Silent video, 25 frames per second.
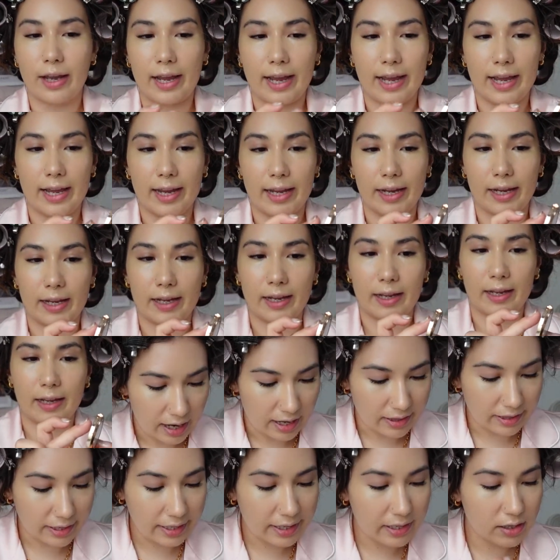I
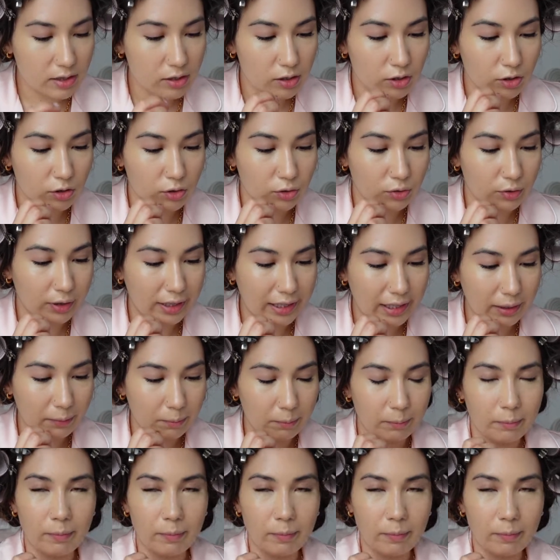think it's a cream,